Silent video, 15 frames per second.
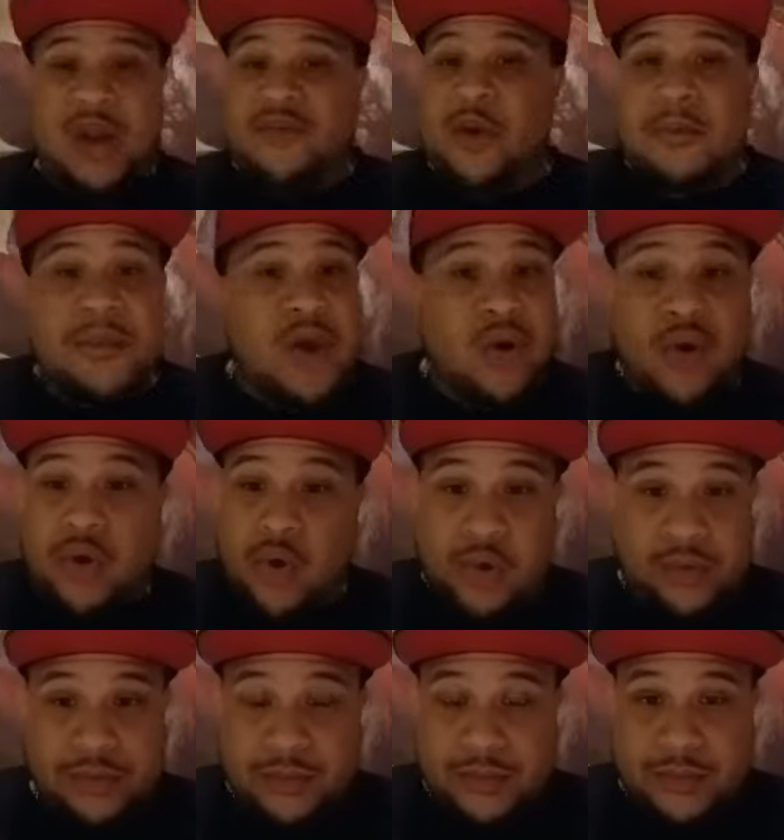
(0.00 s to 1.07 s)
of a miracle.
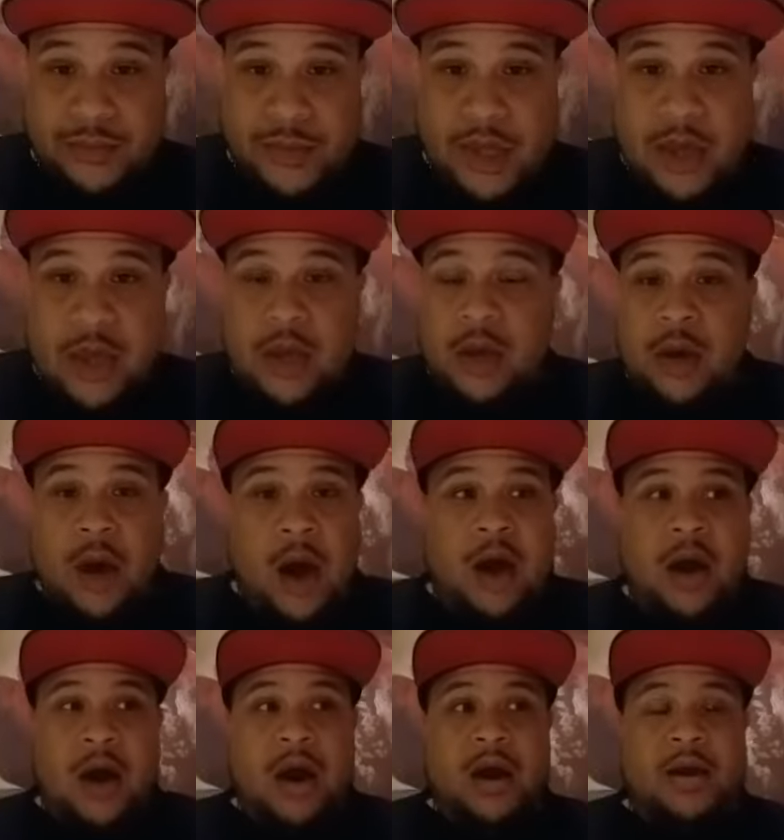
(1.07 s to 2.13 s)

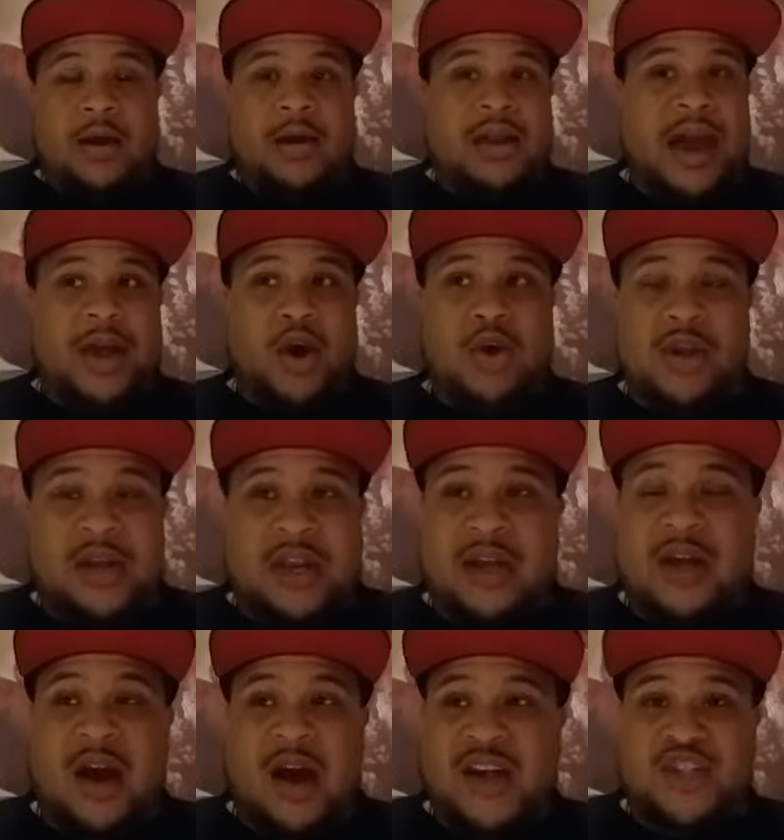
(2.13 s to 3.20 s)
Not only did
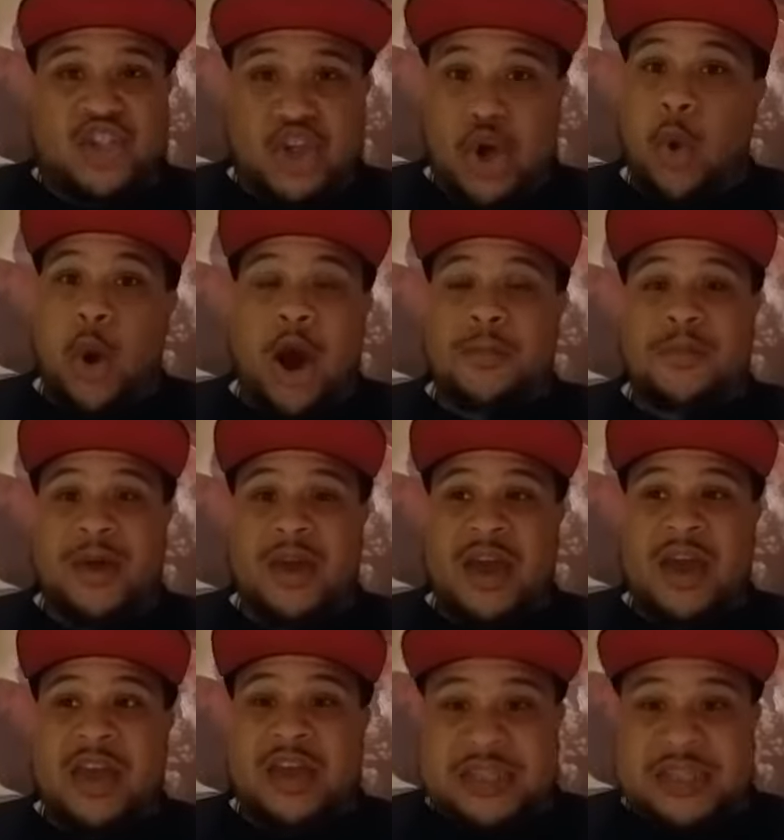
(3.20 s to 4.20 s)
God show up,